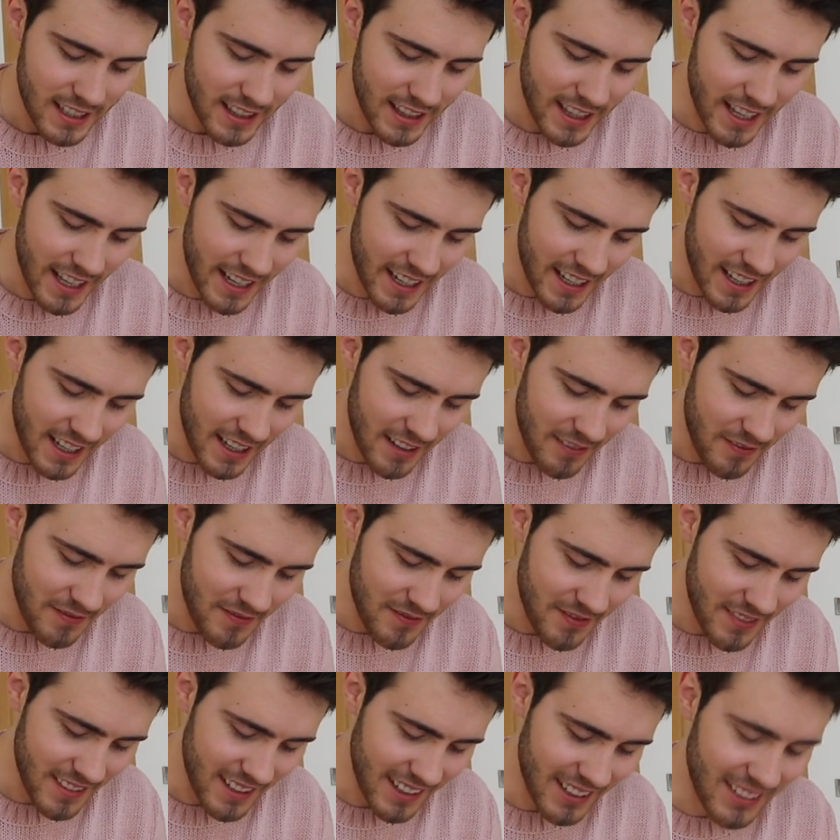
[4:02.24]
then
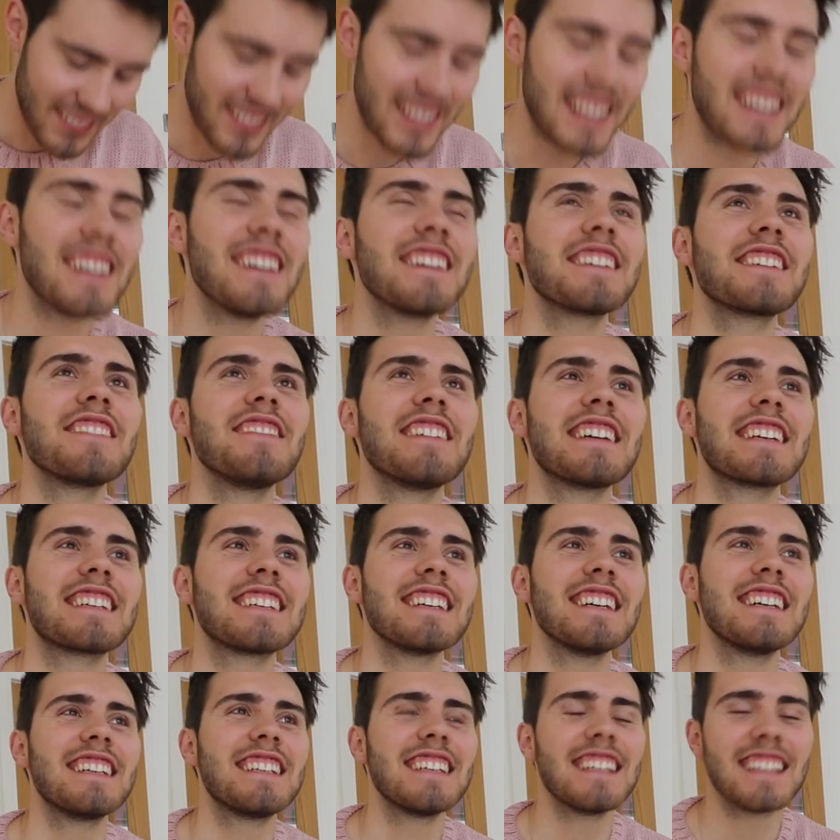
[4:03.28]
um, oh my gosh, I'm
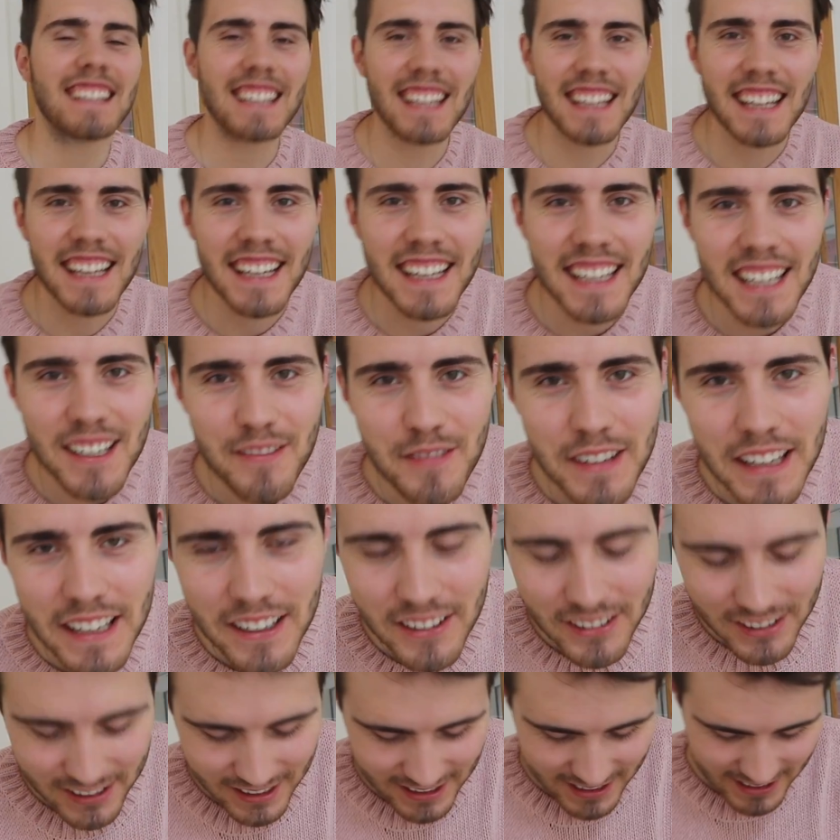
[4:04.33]
excited. Then they're going to be
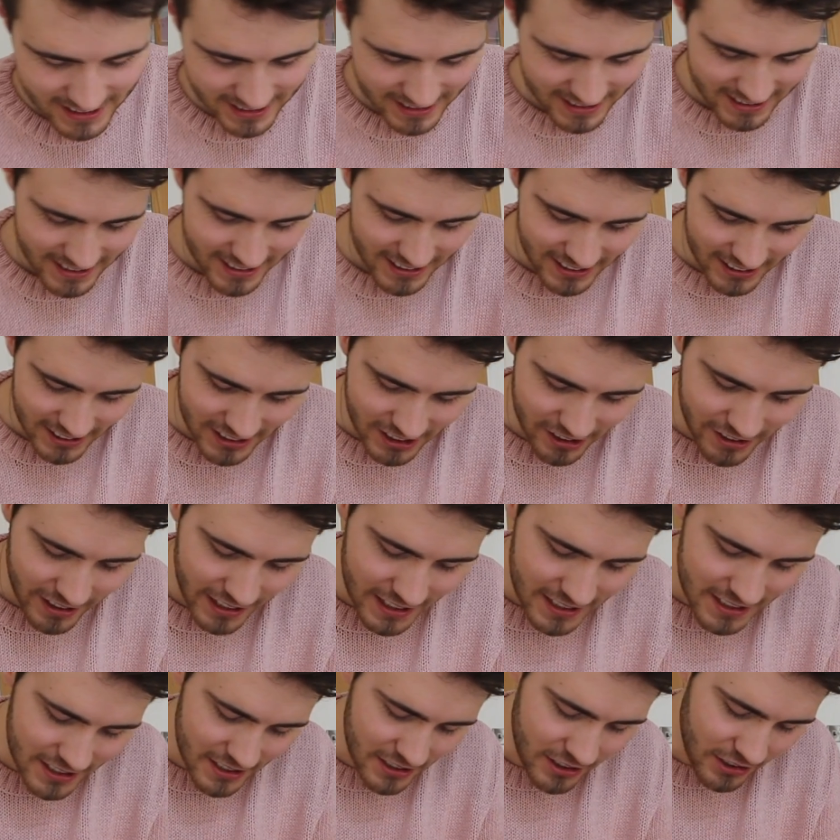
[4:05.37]
on on the
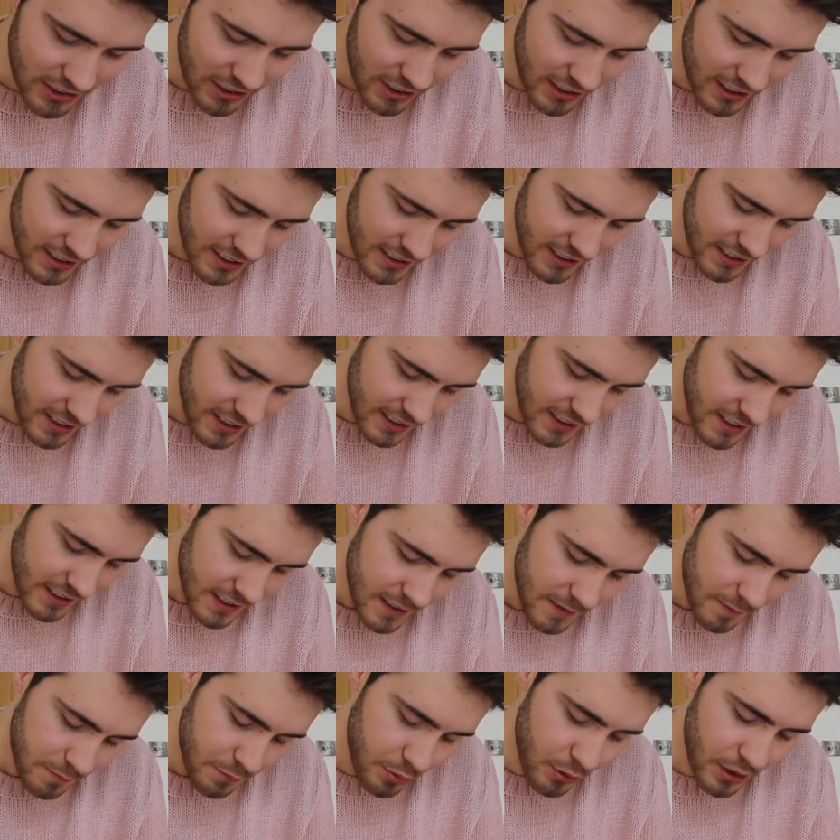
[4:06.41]
Creator Store
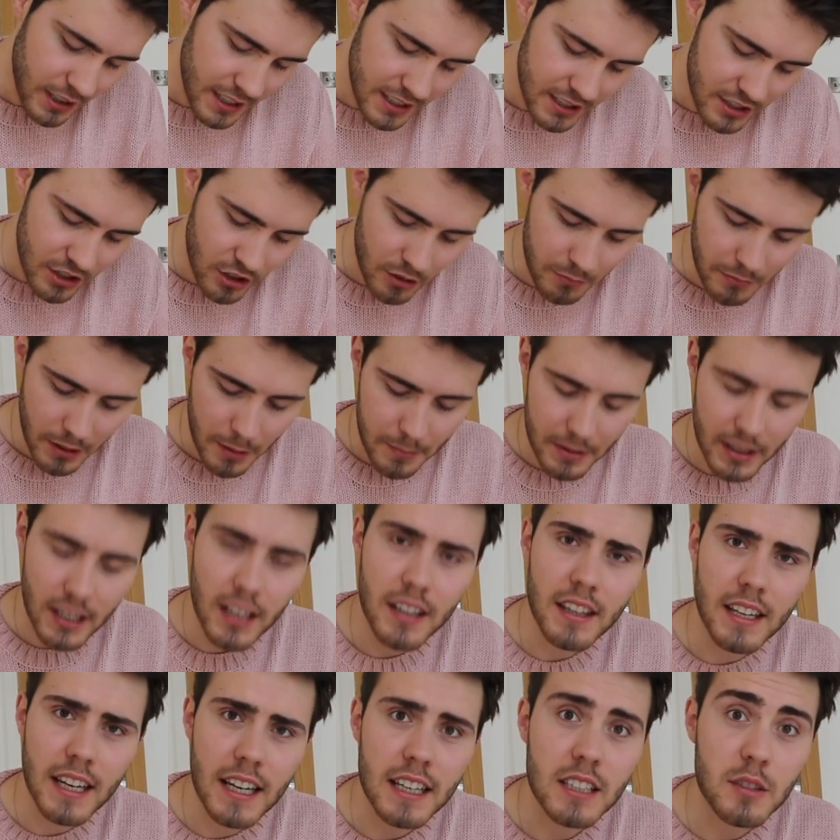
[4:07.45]
pretty soon, maybe in
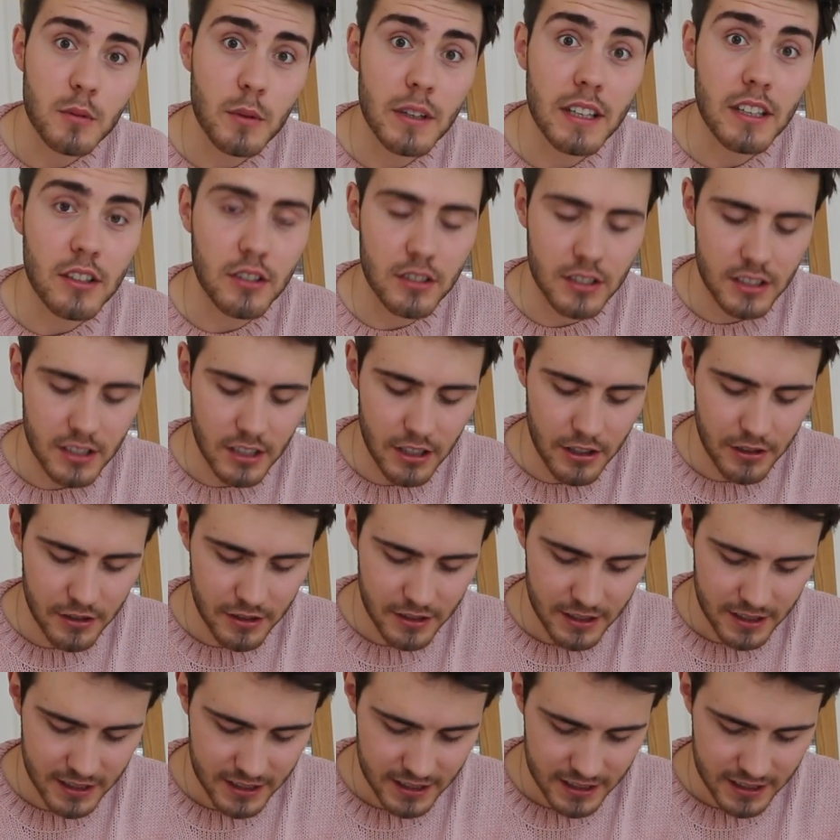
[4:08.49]
like the next week or so.